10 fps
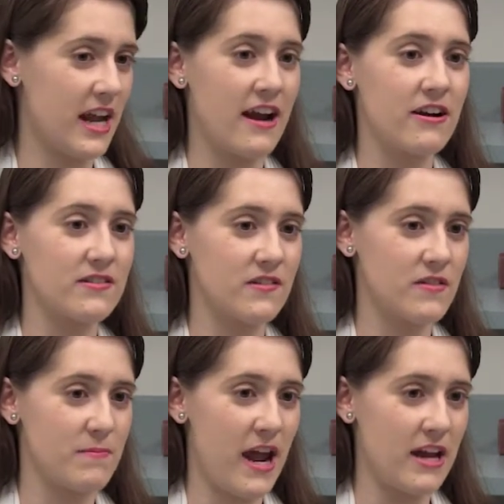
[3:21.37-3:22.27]
carers of
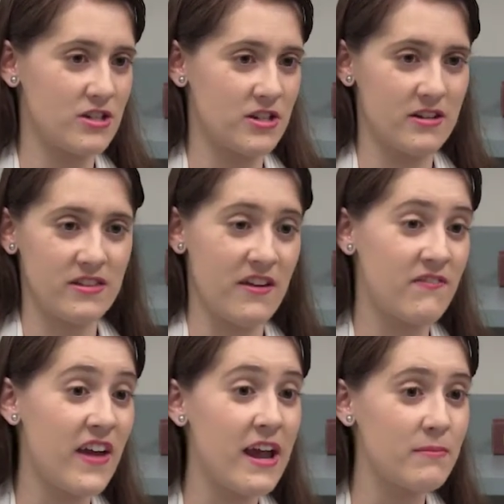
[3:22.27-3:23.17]
the patient, their
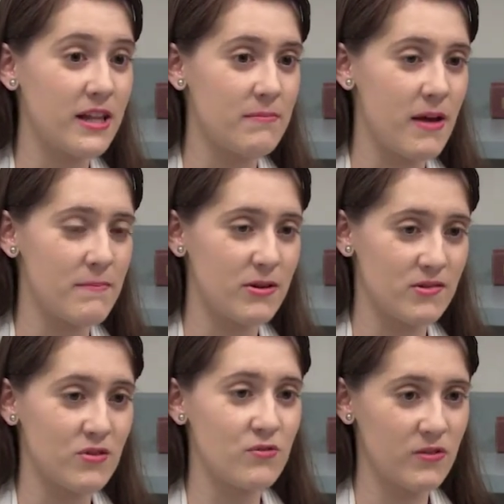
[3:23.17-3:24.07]
family
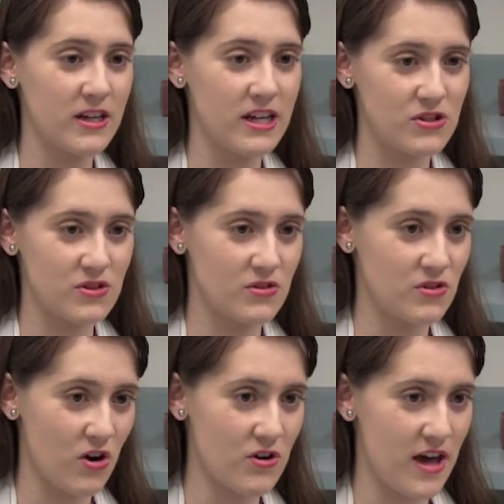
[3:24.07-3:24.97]
members who really do
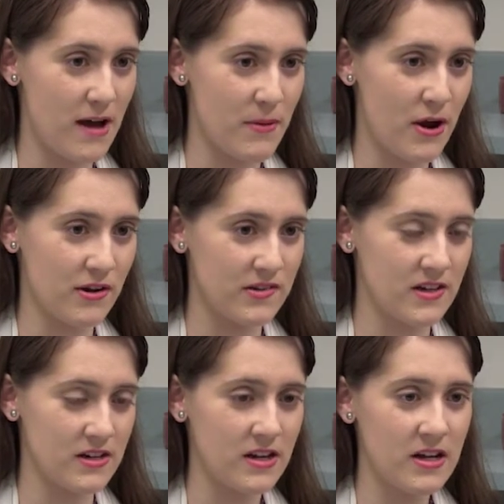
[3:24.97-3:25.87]
know that
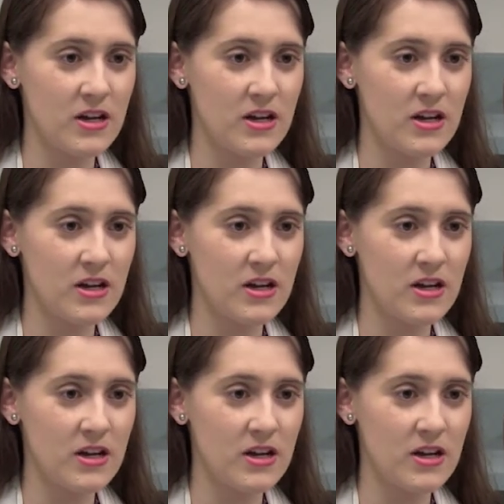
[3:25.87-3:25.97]
person,